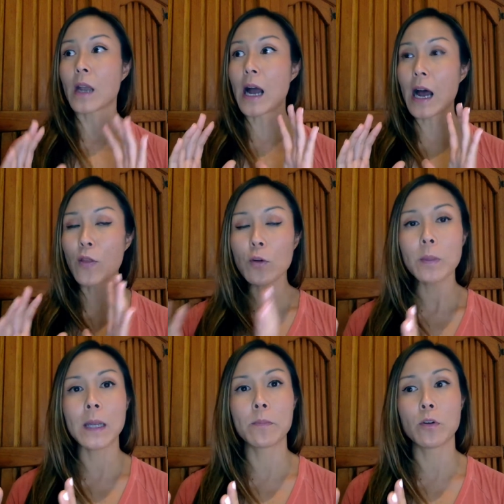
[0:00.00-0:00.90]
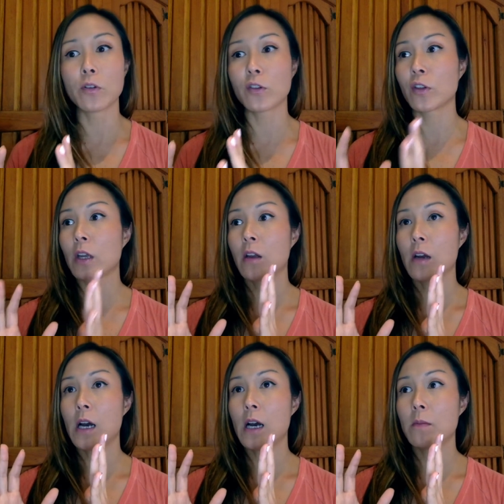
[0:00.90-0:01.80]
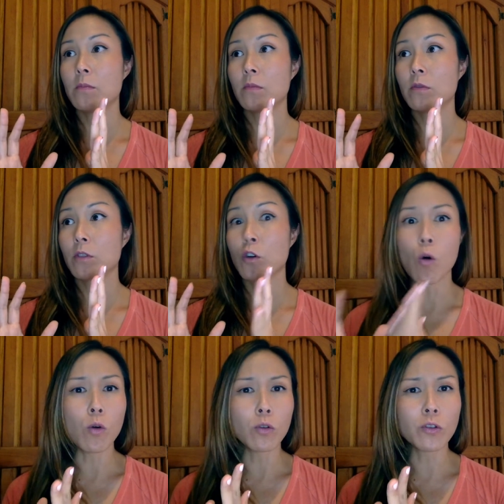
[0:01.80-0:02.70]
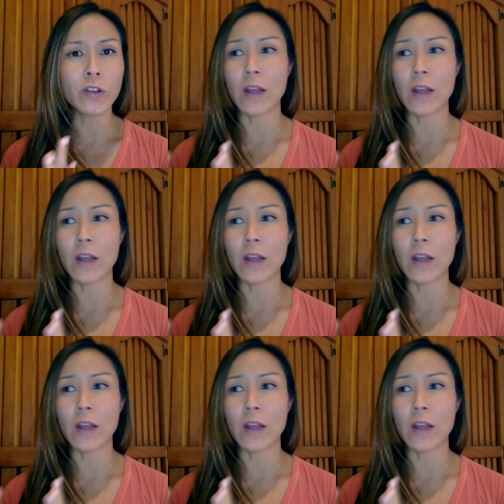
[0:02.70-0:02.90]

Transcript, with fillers: other people's goals